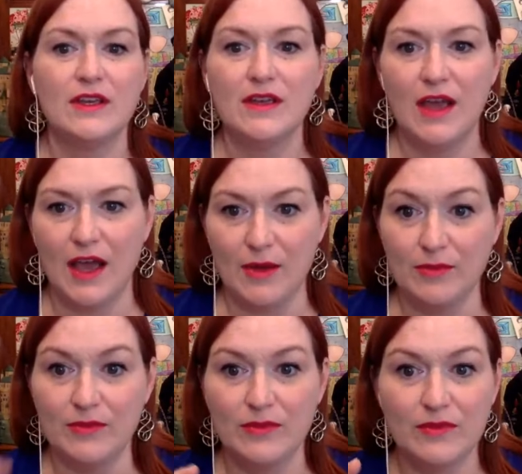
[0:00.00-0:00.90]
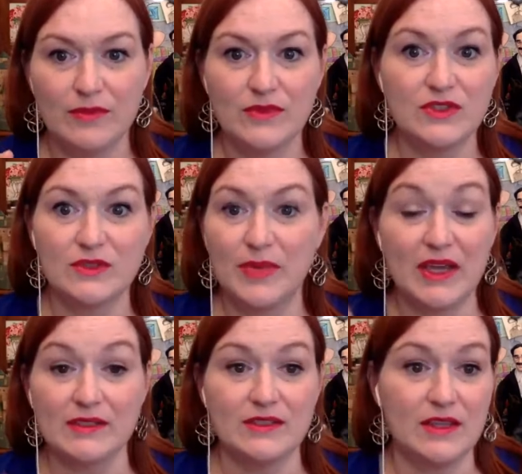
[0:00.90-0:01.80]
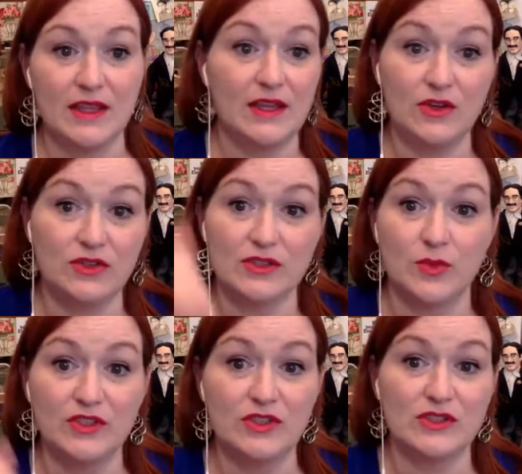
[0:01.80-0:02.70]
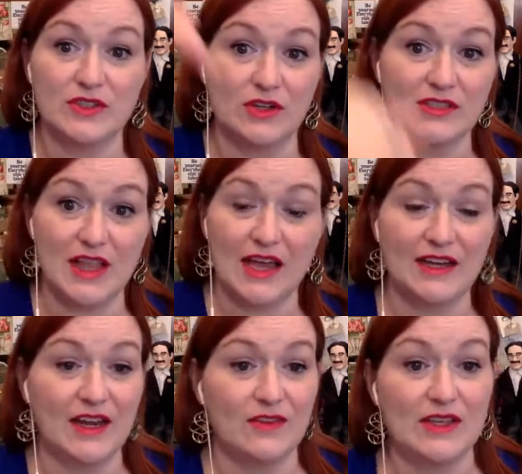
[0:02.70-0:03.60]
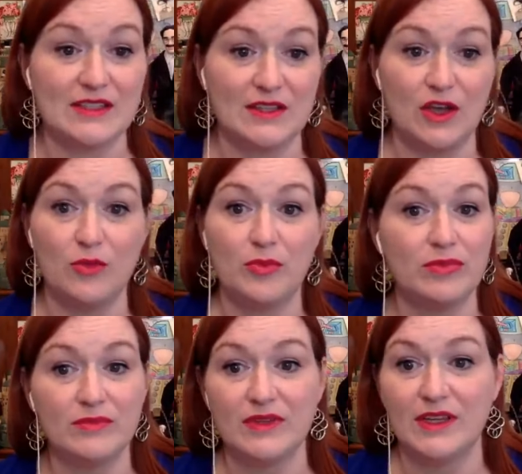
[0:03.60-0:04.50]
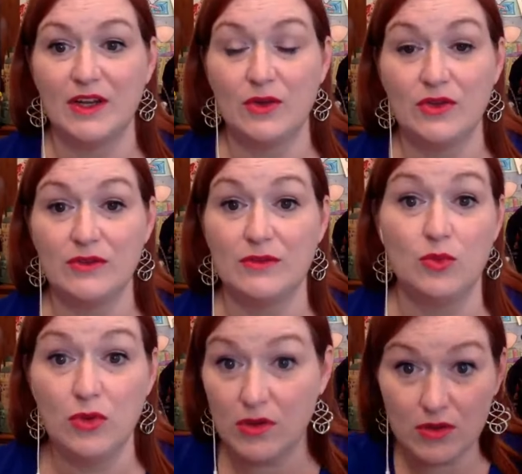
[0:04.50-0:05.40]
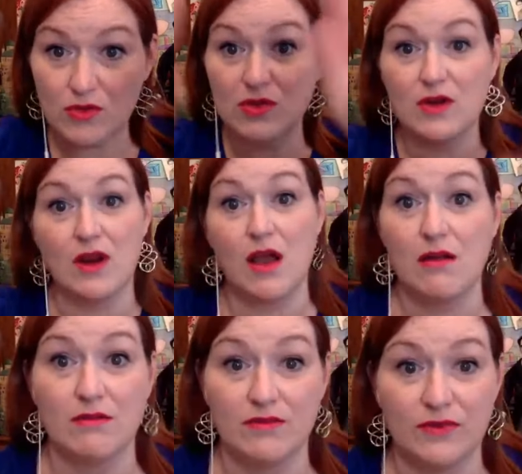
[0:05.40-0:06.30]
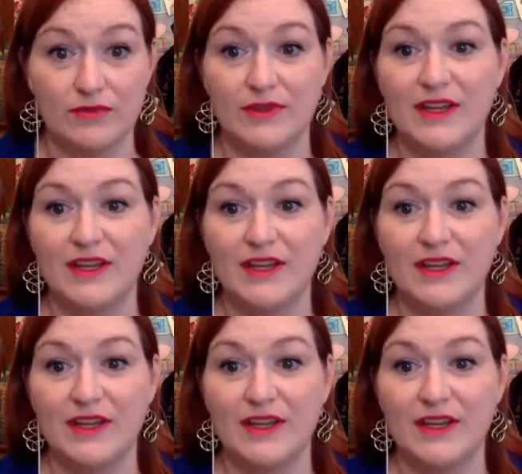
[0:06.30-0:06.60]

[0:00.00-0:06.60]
Um, because then you just, once you start sliding down that slope, you know, you, woo, you're gone, you